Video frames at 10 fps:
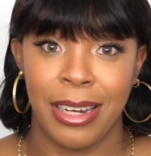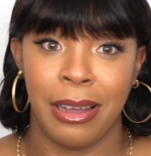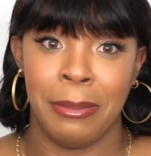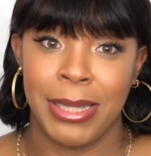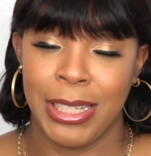in the
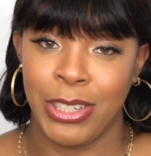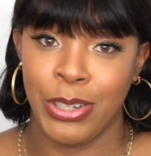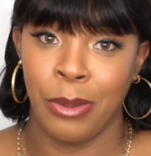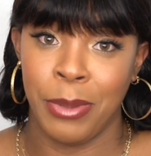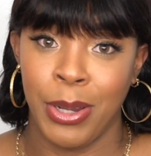comment section
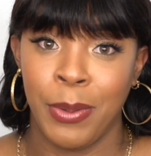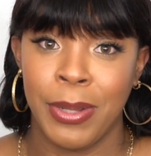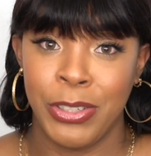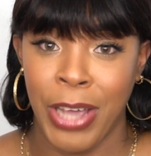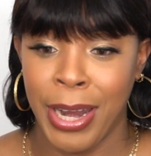down below
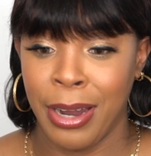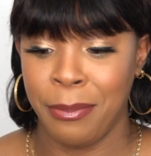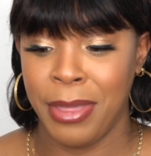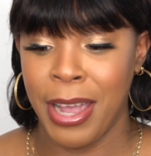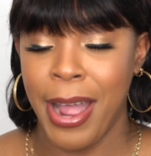we'll chat it
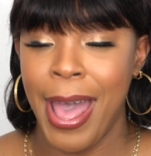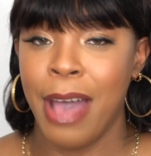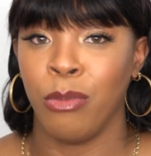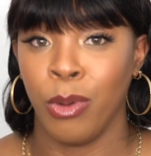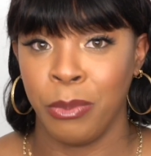up there i
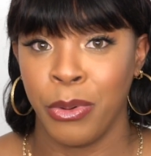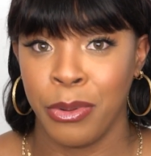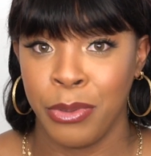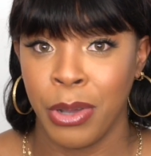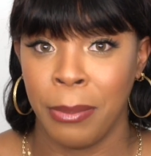have one more
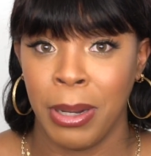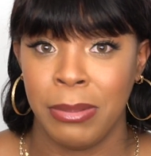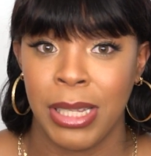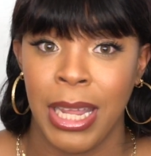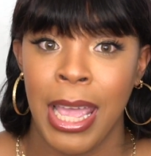review coming
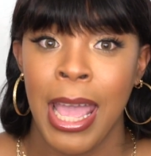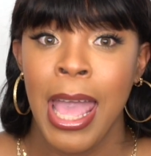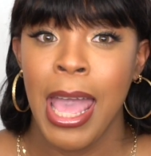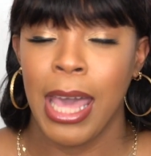up today